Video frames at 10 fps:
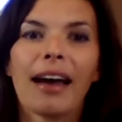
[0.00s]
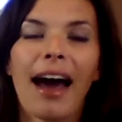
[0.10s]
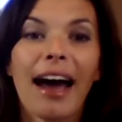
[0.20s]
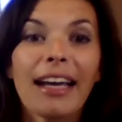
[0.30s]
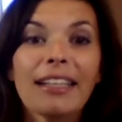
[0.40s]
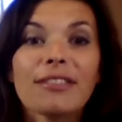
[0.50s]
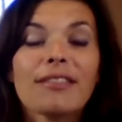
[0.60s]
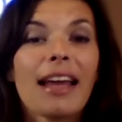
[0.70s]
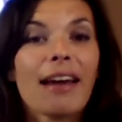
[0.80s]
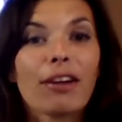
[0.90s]
I
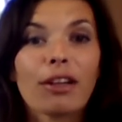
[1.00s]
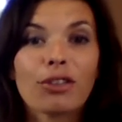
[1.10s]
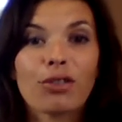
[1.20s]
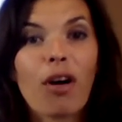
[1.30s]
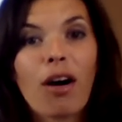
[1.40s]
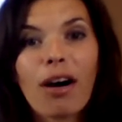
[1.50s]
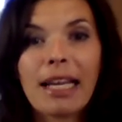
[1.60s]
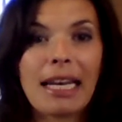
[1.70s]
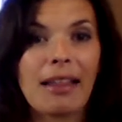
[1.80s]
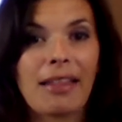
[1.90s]
never draw
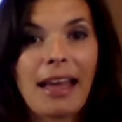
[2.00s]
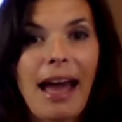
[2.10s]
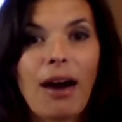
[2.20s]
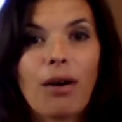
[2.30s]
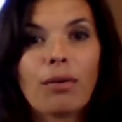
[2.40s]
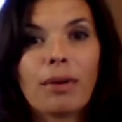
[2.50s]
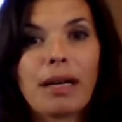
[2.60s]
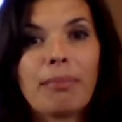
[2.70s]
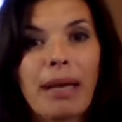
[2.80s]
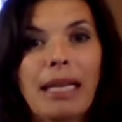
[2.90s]
anything out when
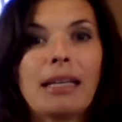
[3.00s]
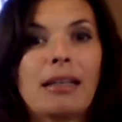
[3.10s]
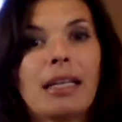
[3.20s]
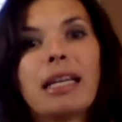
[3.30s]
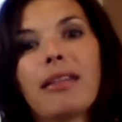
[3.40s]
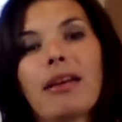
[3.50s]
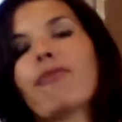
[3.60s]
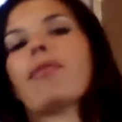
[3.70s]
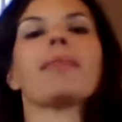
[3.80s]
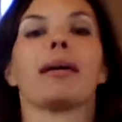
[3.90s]
I'm painting anything
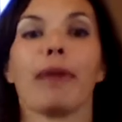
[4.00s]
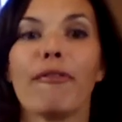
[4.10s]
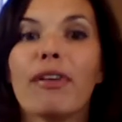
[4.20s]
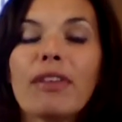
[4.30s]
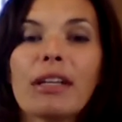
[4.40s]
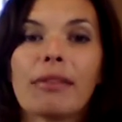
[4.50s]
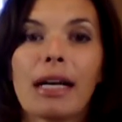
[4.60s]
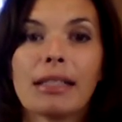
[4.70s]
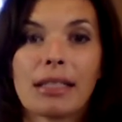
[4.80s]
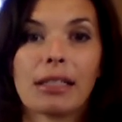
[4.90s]
from like my Vivian
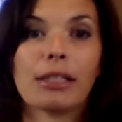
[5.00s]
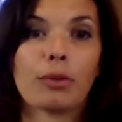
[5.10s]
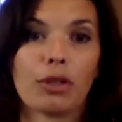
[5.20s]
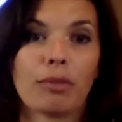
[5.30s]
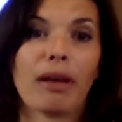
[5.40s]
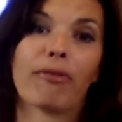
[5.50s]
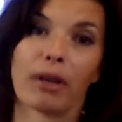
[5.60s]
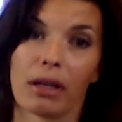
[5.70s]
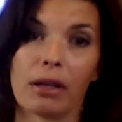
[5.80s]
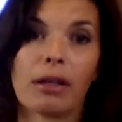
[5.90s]
Red series, which is my
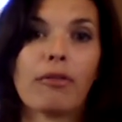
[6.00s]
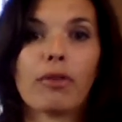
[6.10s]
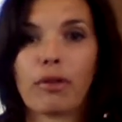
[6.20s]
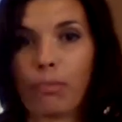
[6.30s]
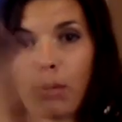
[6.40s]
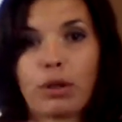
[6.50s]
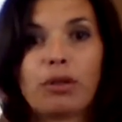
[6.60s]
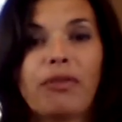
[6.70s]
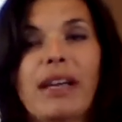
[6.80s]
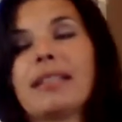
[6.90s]
figurative or the
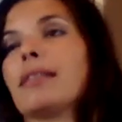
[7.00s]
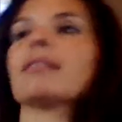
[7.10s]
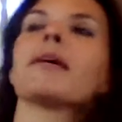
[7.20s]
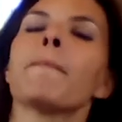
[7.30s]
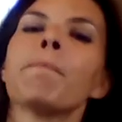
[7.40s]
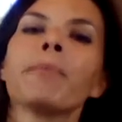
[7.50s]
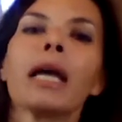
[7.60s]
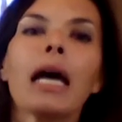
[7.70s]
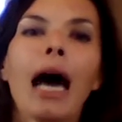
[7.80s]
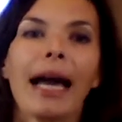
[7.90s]
portrait faces.
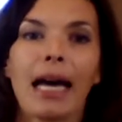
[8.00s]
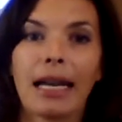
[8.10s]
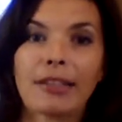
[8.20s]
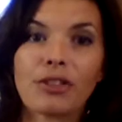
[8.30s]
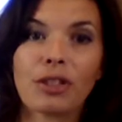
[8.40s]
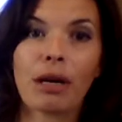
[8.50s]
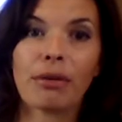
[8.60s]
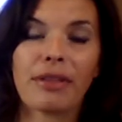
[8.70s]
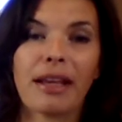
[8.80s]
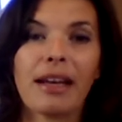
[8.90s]
I kind of just go
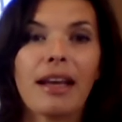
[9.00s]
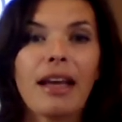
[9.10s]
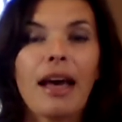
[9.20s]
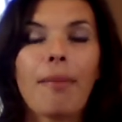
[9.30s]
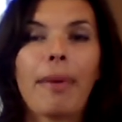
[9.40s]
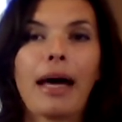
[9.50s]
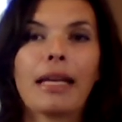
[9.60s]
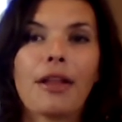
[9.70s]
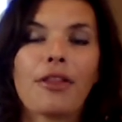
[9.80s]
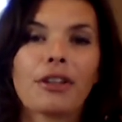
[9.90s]
with it. But
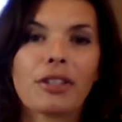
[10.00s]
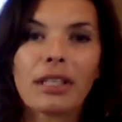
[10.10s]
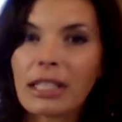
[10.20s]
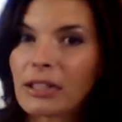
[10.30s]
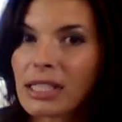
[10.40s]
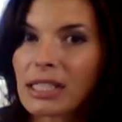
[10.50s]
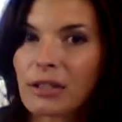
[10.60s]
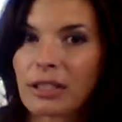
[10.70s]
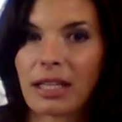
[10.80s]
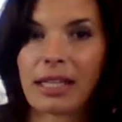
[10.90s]
there's a little
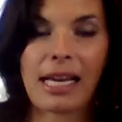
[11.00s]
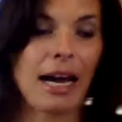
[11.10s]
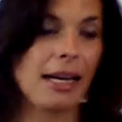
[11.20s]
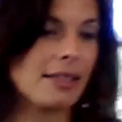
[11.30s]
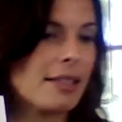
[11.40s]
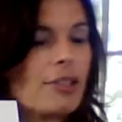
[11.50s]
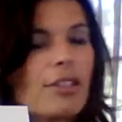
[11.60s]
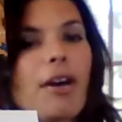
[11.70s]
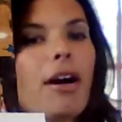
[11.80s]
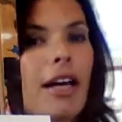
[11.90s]
secret to the eyes.
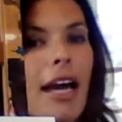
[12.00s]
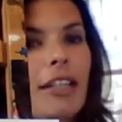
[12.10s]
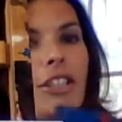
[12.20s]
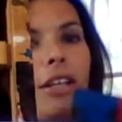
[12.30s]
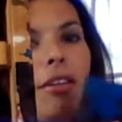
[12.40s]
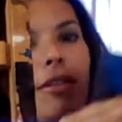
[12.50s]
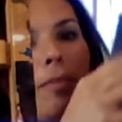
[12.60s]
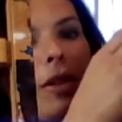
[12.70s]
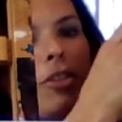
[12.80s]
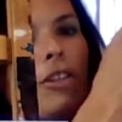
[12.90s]
So I'll kind of show you this
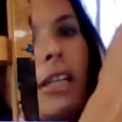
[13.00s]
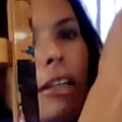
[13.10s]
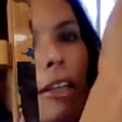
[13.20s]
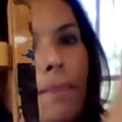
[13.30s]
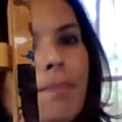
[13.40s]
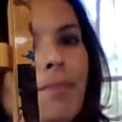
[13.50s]
picture here.